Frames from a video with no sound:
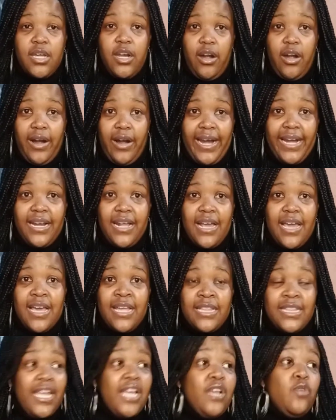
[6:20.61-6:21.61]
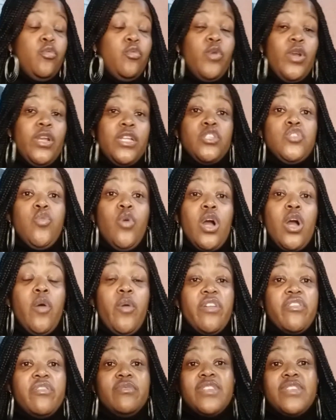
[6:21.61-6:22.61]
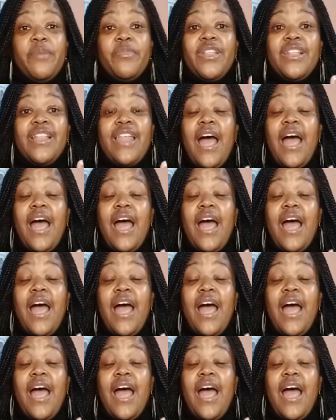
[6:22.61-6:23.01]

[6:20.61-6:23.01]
Right? They're willing to walk away from something that